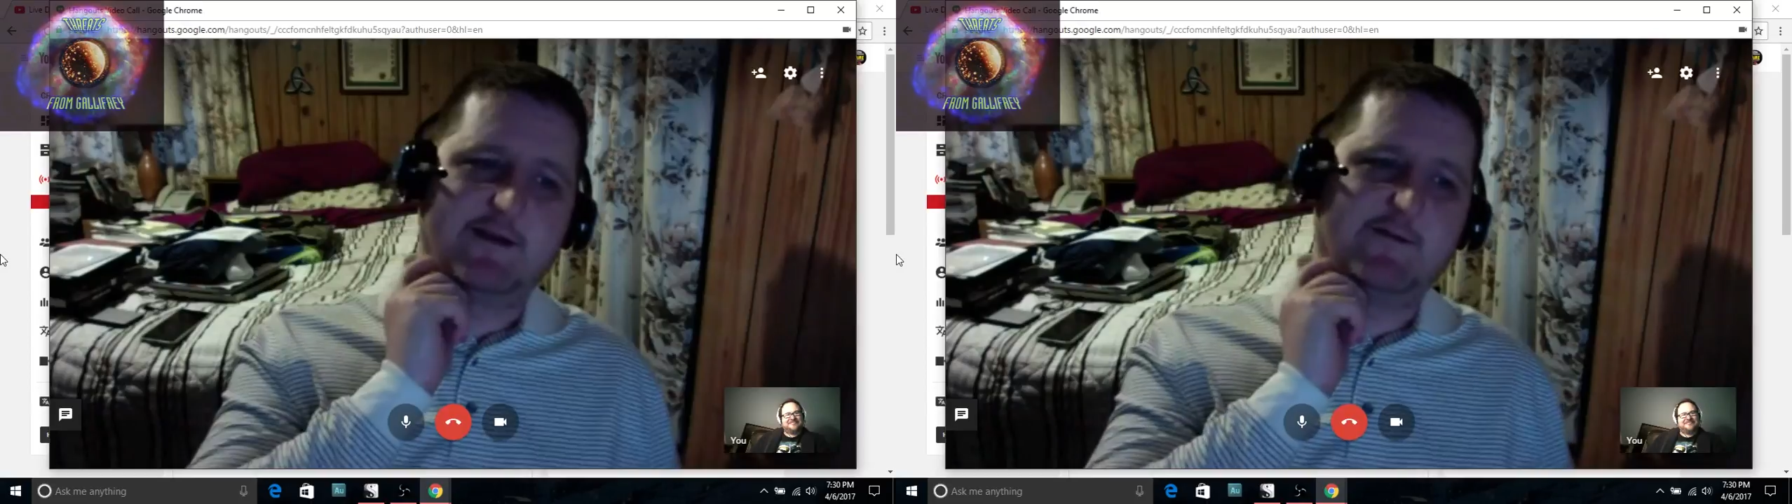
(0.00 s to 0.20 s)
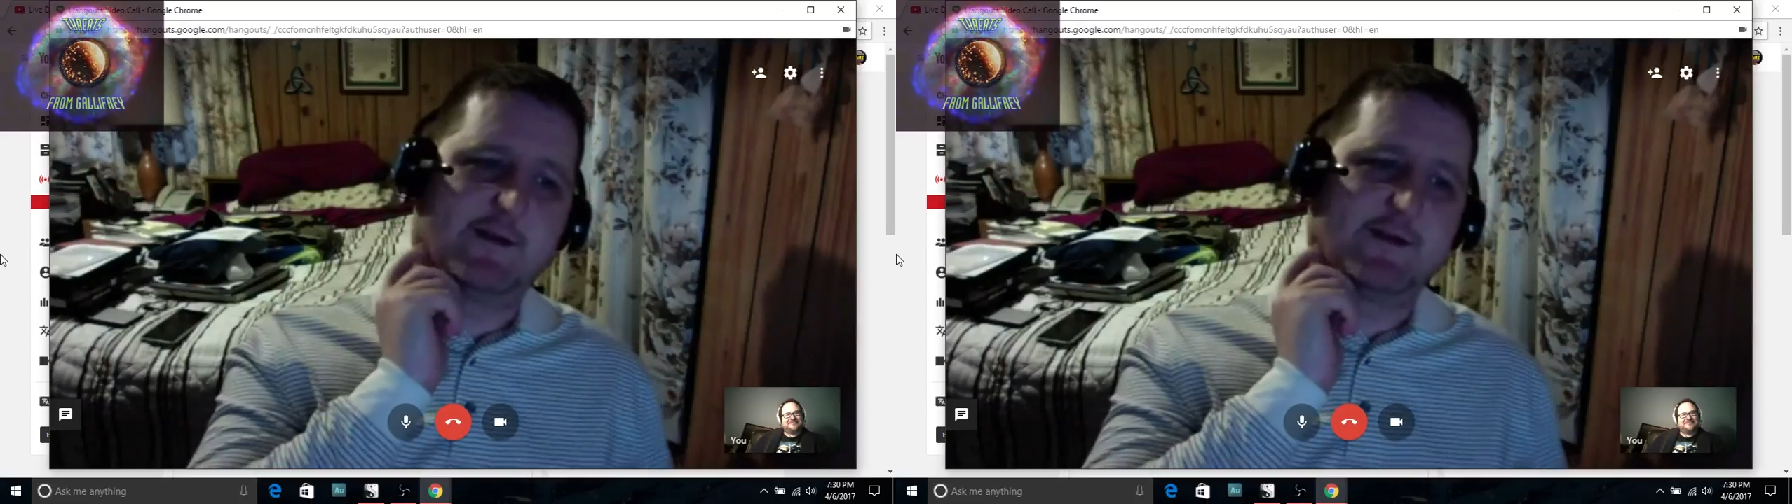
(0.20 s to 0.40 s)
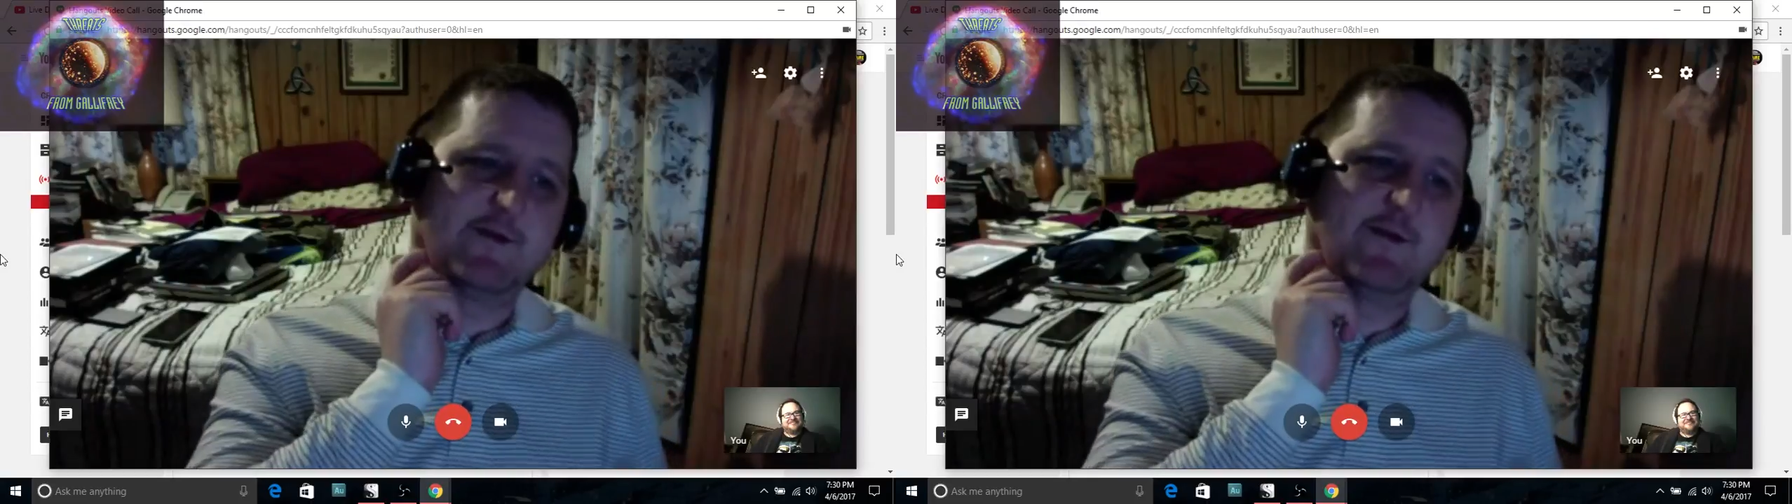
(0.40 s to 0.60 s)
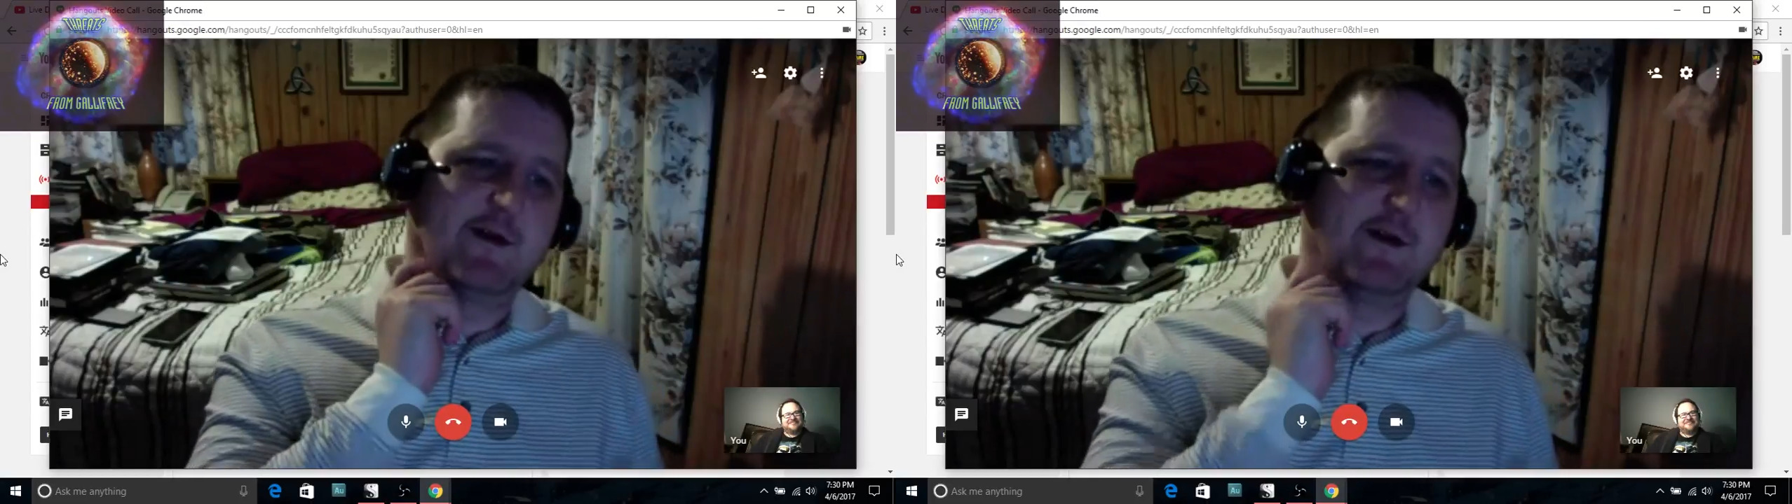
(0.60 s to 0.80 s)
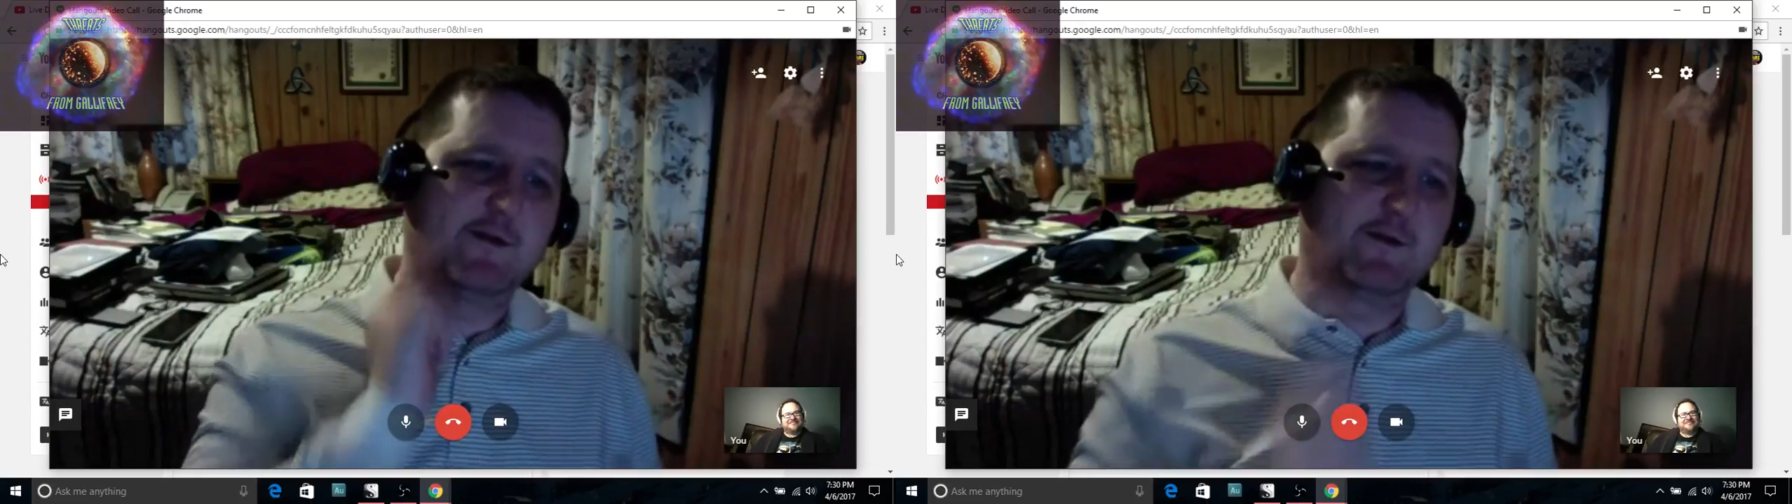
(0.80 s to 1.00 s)
what's going
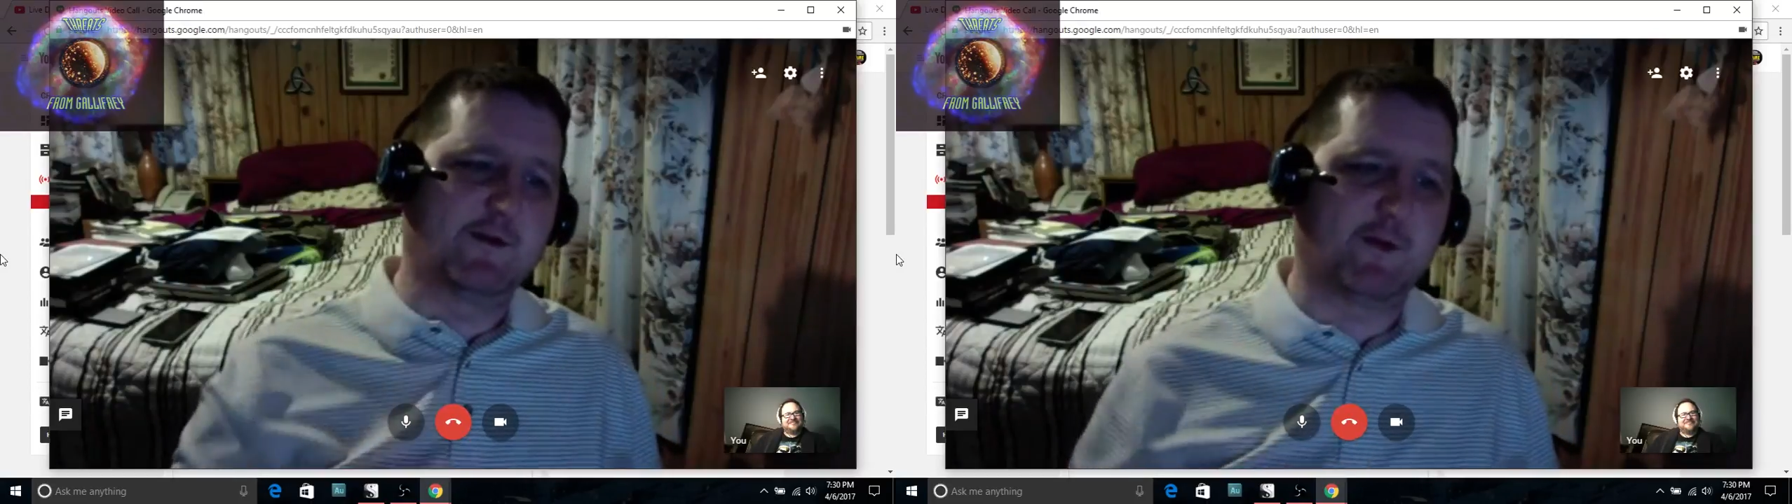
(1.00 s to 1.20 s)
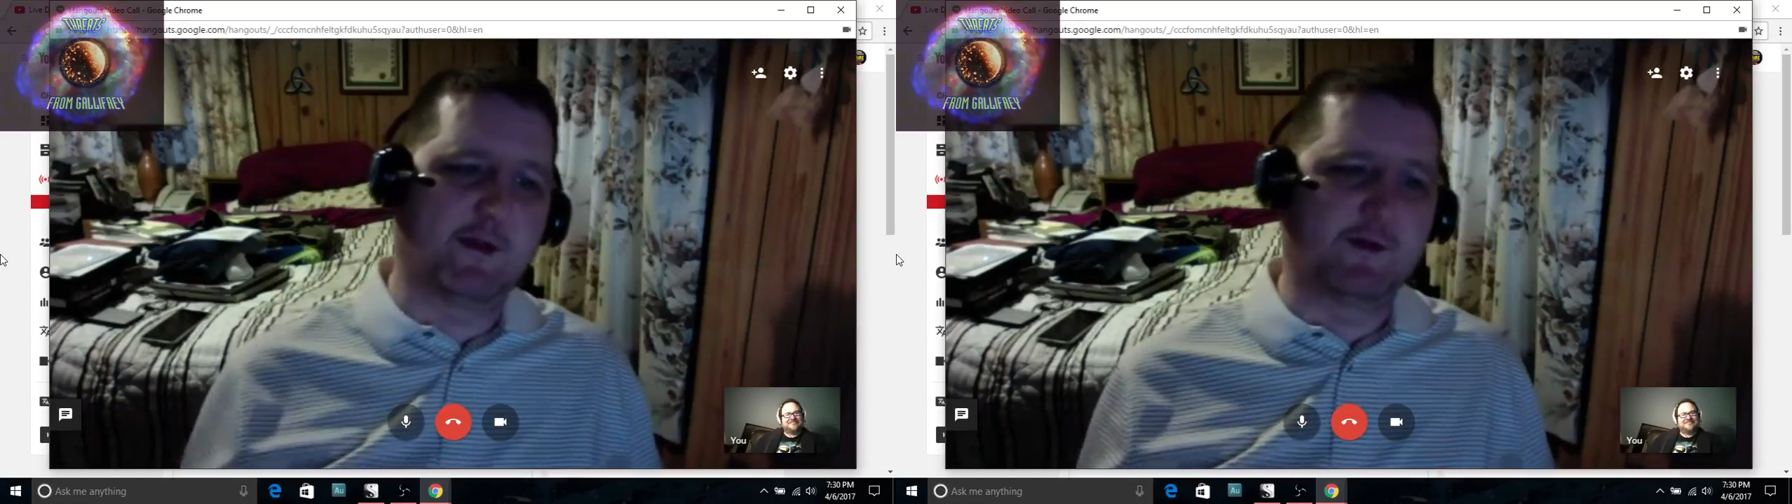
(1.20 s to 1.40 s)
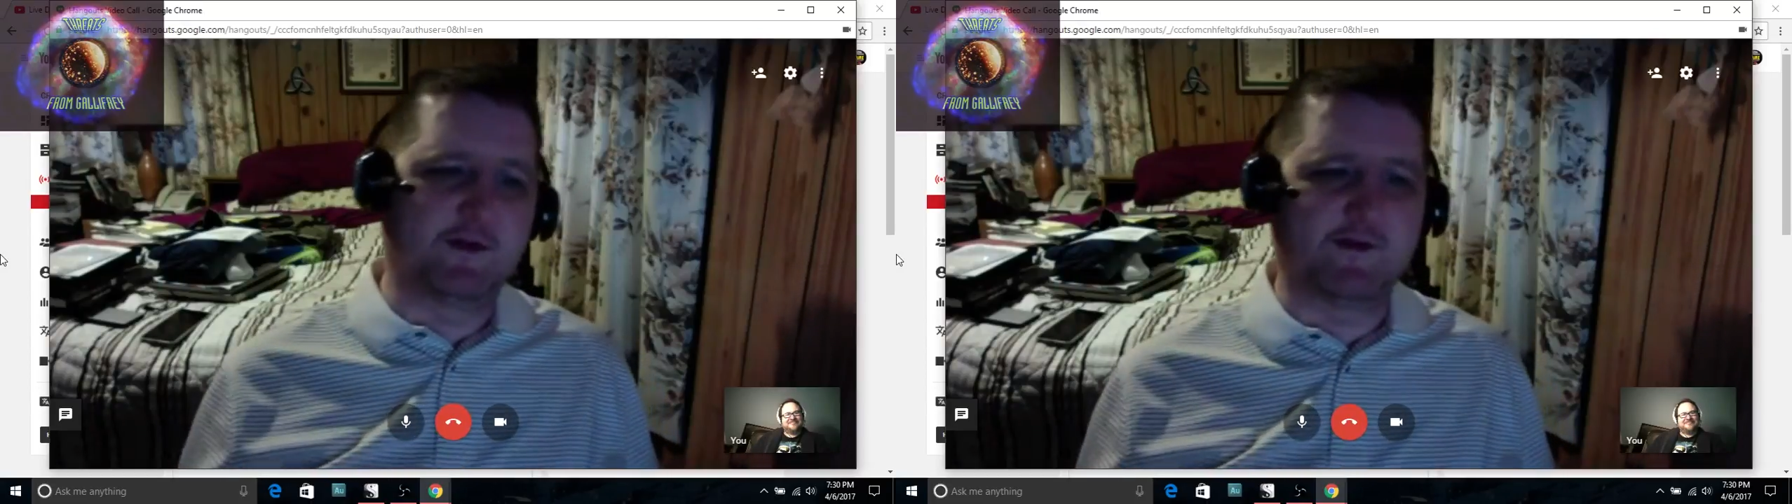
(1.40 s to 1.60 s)
on with Rebels